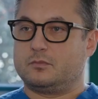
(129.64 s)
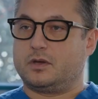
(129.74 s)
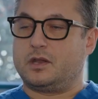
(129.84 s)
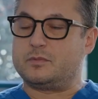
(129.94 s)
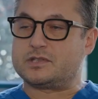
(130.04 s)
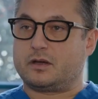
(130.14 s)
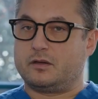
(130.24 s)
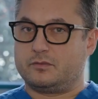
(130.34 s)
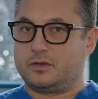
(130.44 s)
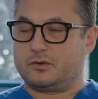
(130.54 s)
My name is
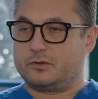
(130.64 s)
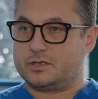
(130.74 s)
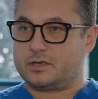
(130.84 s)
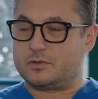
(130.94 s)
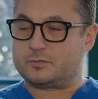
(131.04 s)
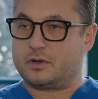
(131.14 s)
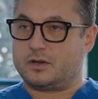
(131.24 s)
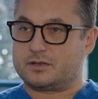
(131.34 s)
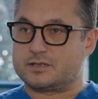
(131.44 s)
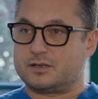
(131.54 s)
Ivan Vidakovic. I'm a
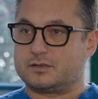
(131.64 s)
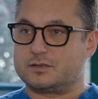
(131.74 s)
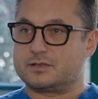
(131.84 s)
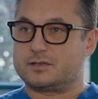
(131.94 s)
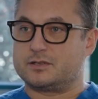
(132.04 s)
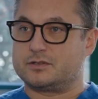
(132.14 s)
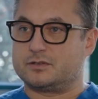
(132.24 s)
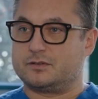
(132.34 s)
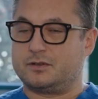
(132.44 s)
spinal consultant surgeon.